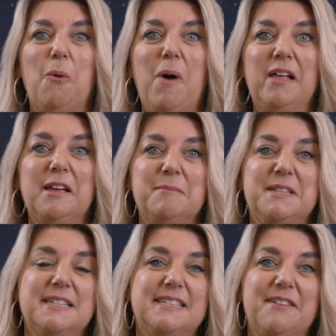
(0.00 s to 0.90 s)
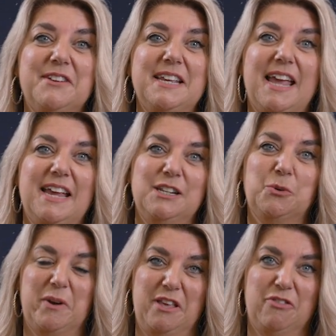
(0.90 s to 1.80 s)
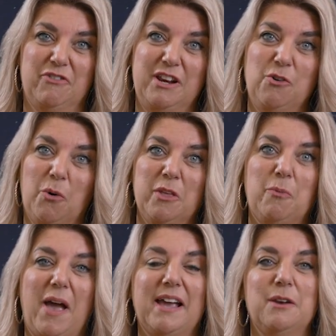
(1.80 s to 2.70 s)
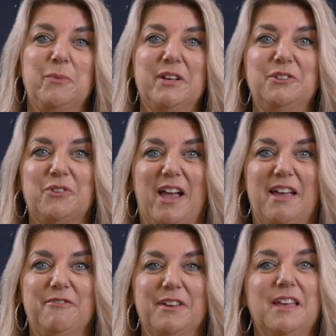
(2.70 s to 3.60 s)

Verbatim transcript: Welcome to 7823 North Wagon Wheel Drive.